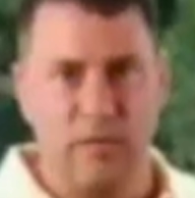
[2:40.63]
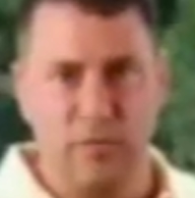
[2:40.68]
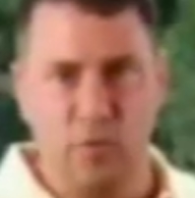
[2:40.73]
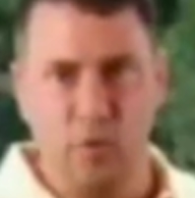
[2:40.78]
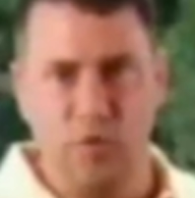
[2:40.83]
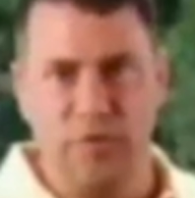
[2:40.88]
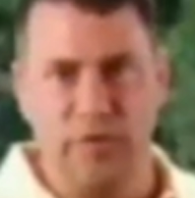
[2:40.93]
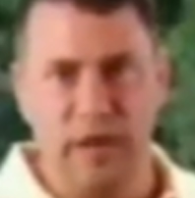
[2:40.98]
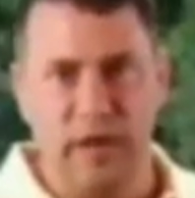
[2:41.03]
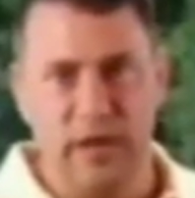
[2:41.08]
The
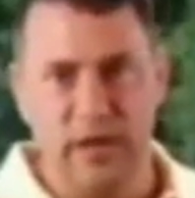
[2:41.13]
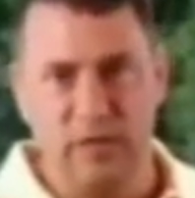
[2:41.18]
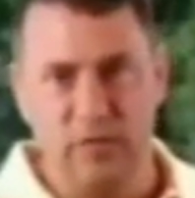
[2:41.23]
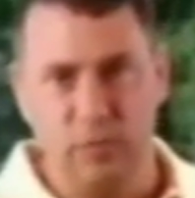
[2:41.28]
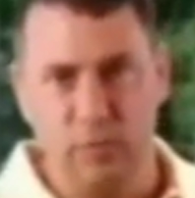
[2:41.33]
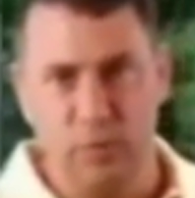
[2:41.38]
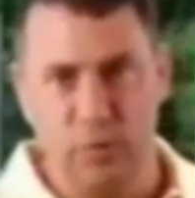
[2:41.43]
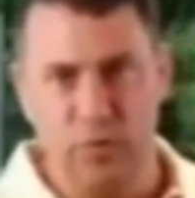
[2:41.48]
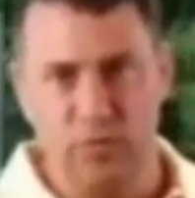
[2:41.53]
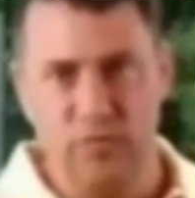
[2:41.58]
fourth
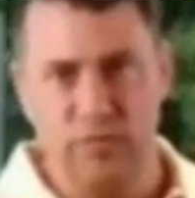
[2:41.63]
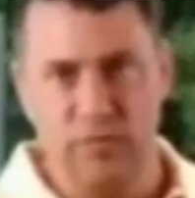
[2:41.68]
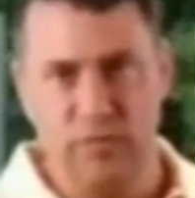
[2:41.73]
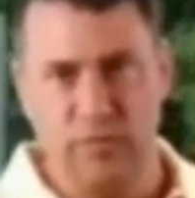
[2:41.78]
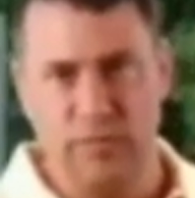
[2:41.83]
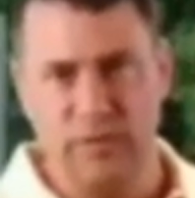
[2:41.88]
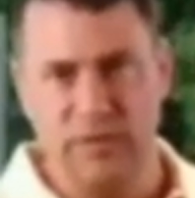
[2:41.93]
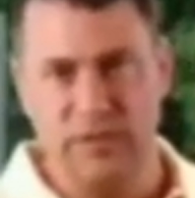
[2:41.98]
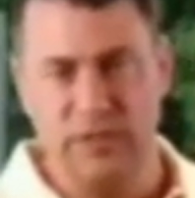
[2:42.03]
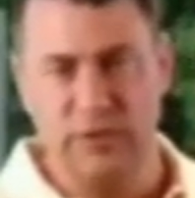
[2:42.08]
negative removed
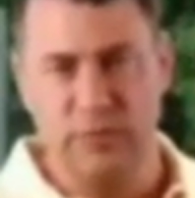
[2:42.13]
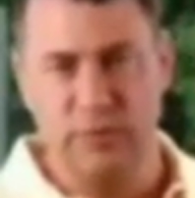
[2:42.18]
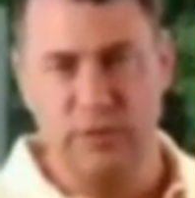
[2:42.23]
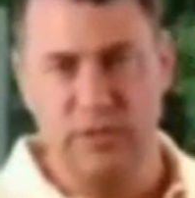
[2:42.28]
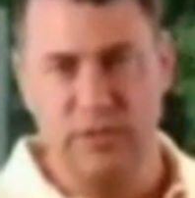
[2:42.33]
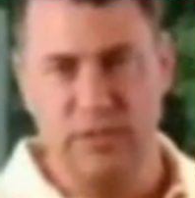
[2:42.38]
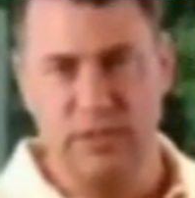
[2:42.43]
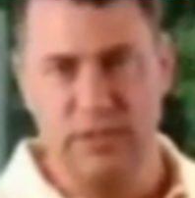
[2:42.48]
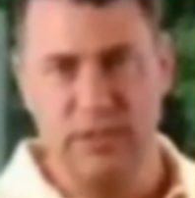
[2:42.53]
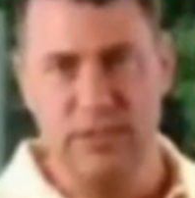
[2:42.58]
from the
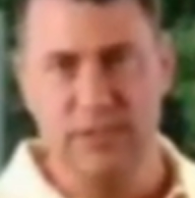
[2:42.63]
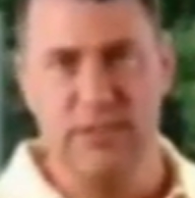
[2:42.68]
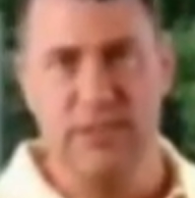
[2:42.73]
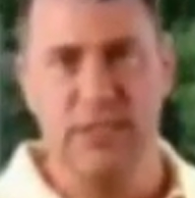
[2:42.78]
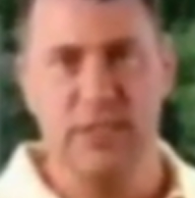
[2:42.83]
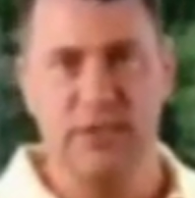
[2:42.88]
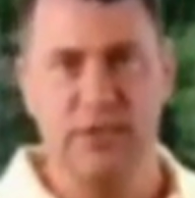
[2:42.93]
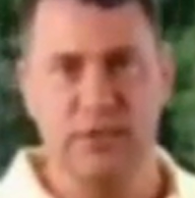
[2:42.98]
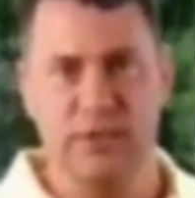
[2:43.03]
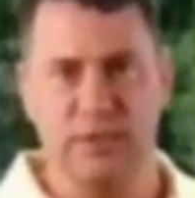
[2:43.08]
G360 is
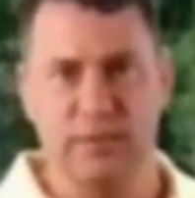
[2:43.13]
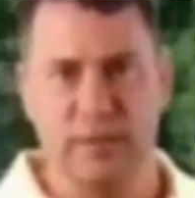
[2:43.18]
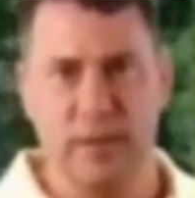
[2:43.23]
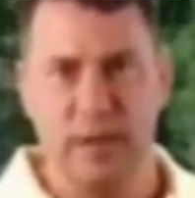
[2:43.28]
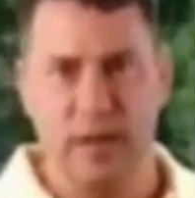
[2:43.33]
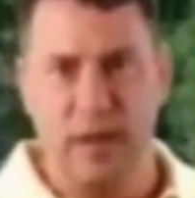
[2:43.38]
tension.